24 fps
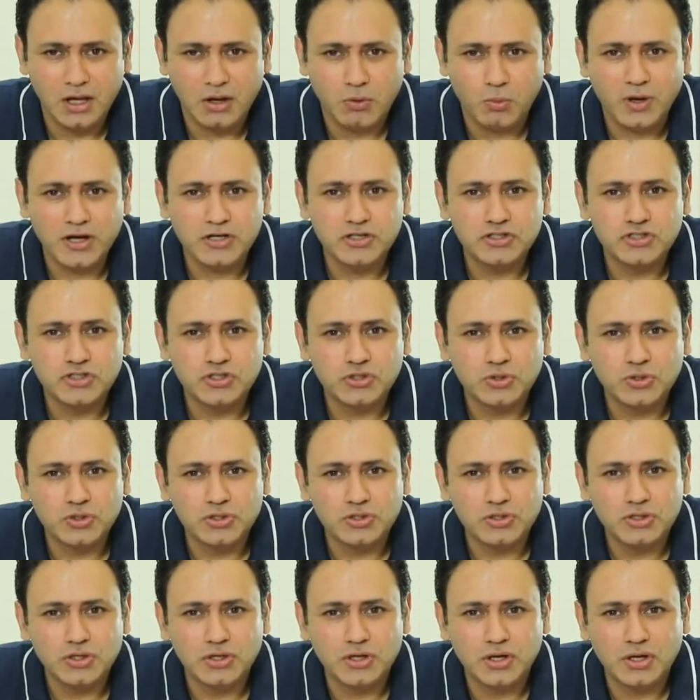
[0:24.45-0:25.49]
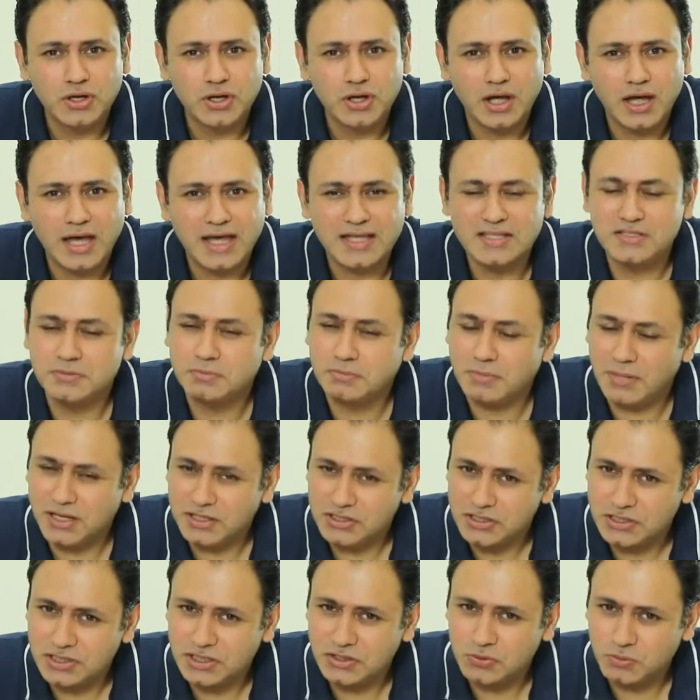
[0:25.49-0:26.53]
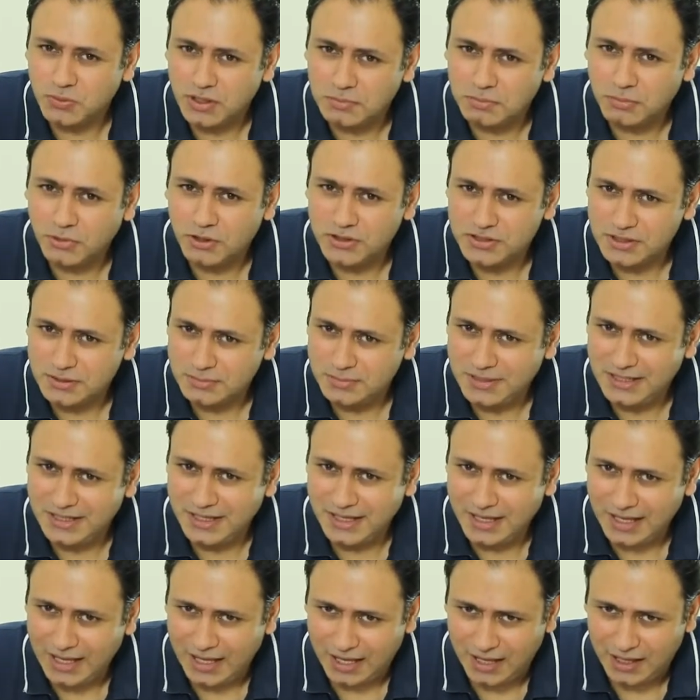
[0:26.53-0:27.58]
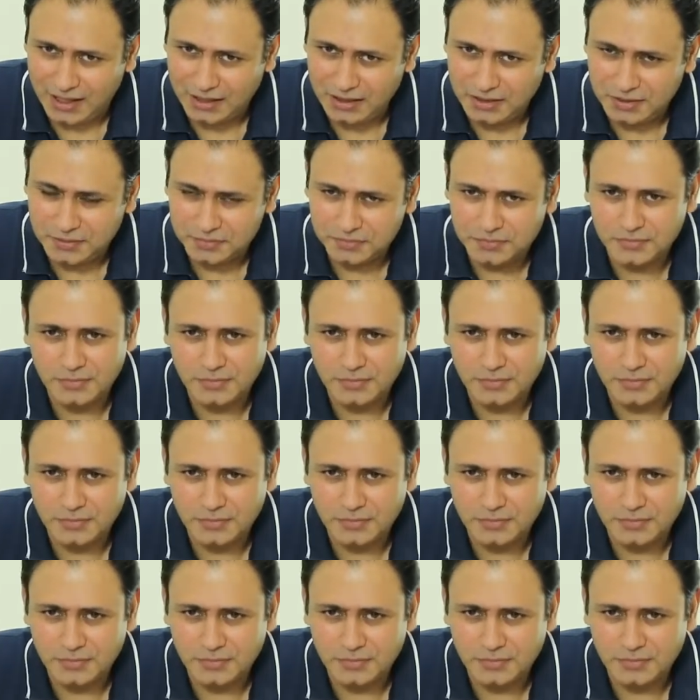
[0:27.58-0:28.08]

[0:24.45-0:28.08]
One should, as much as one possibly can,